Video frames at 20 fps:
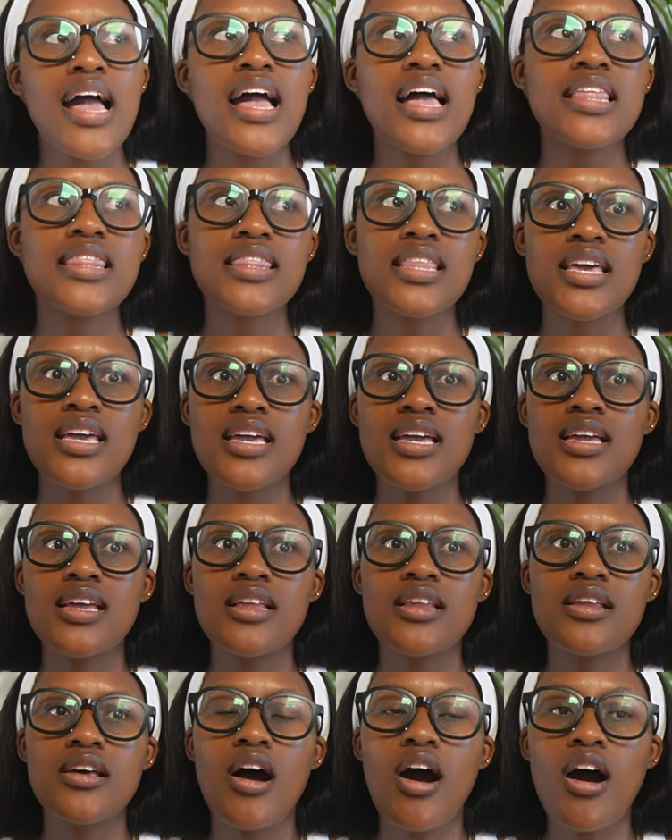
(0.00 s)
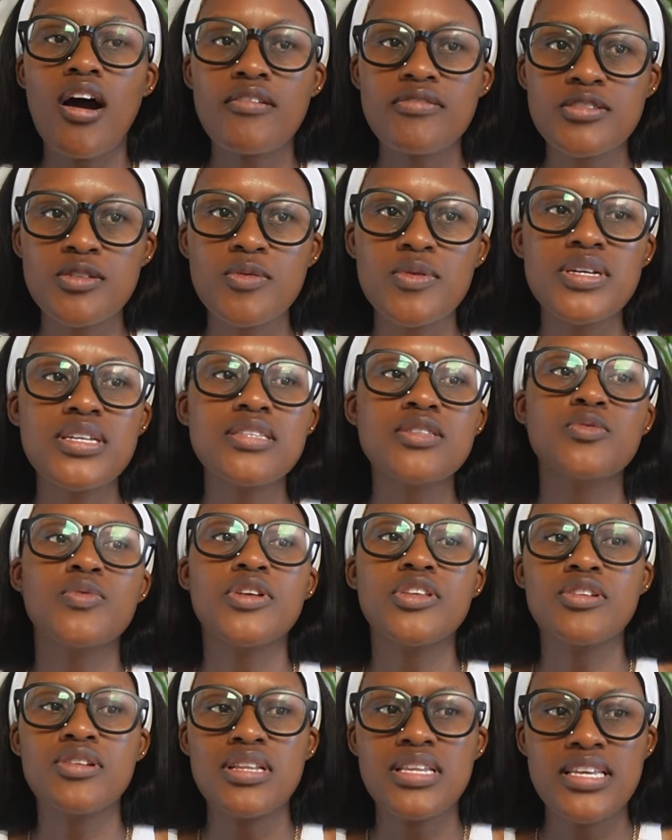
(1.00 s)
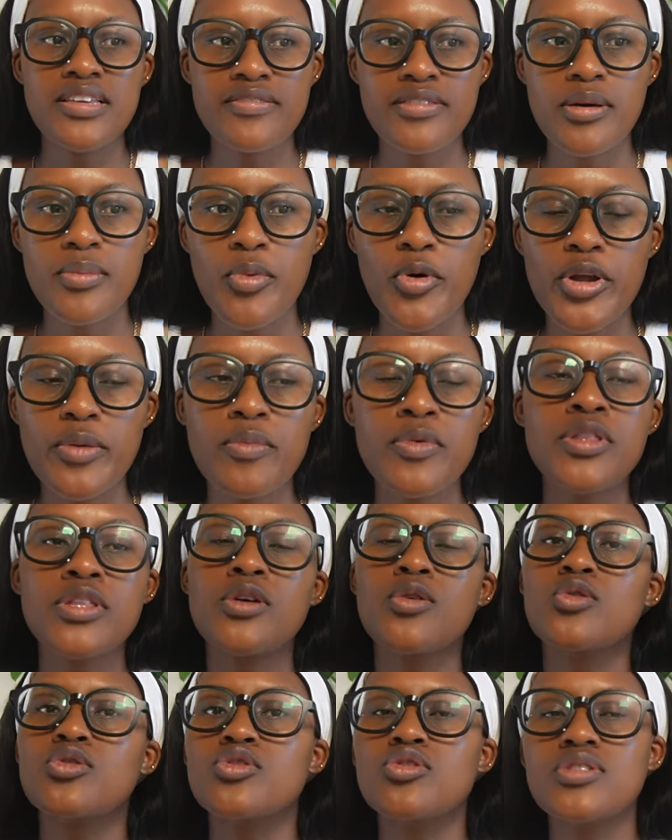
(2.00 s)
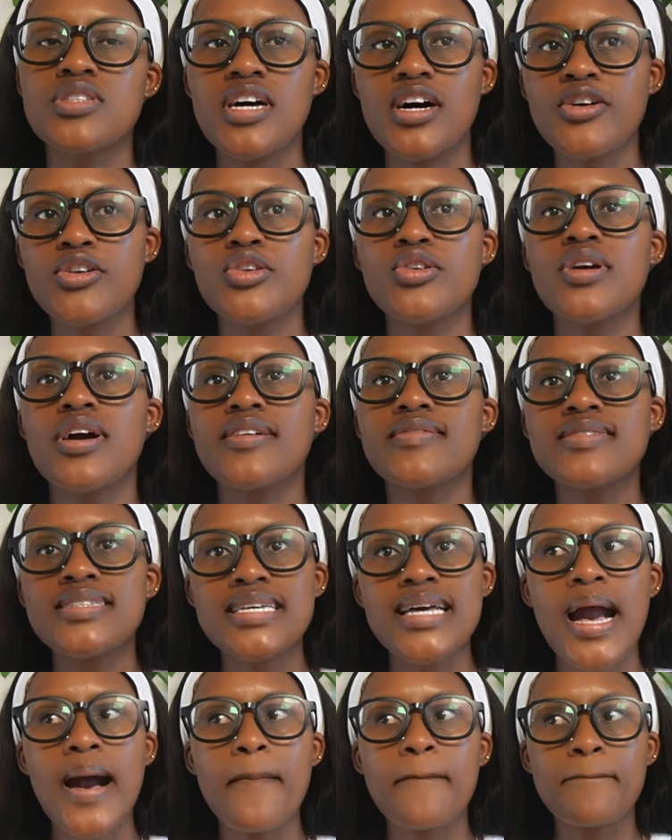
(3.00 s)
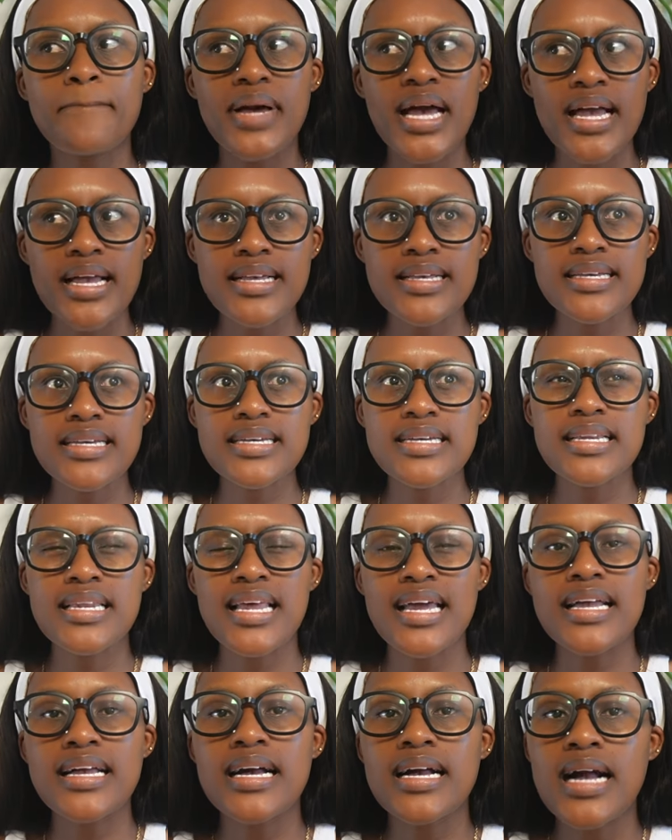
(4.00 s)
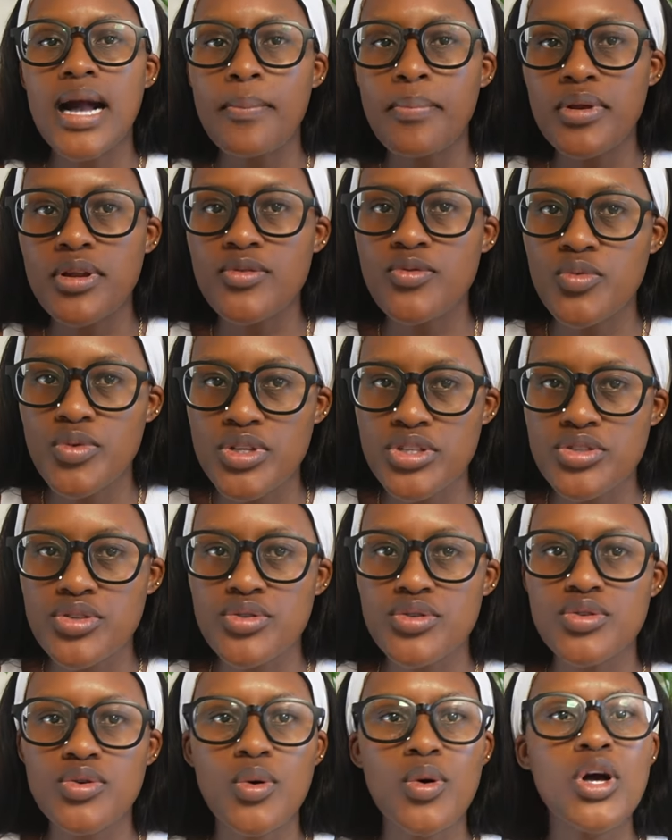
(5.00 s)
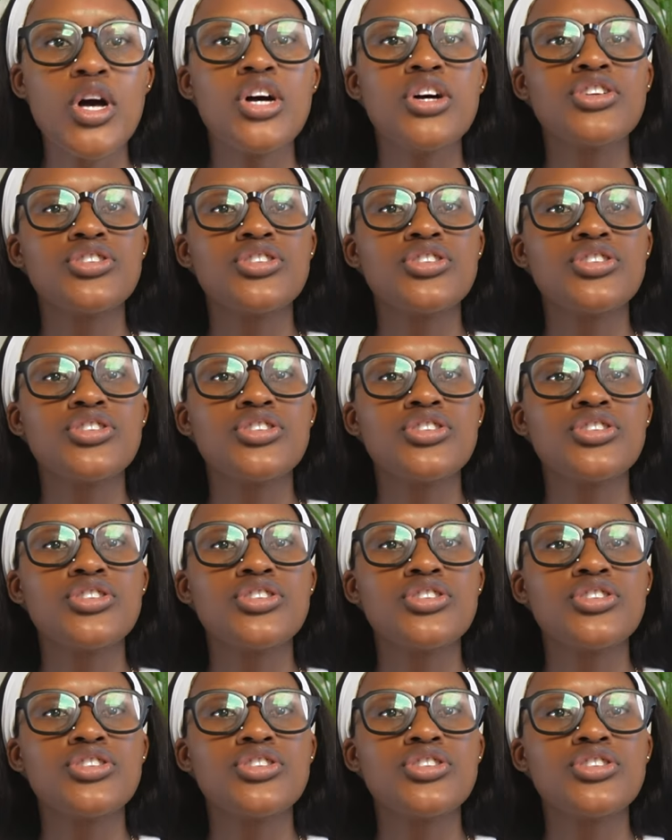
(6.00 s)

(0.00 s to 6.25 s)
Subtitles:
And then afterwards, when you leave the appointment, they also tell you have to come back in like a couple of weeks or so,